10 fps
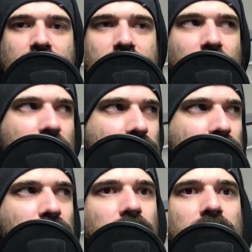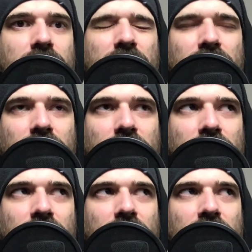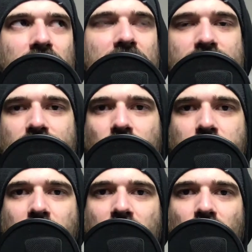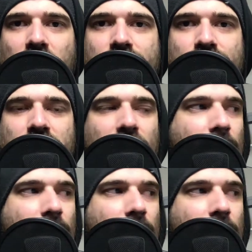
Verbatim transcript: She's like, ooh, here's a dopamine rush.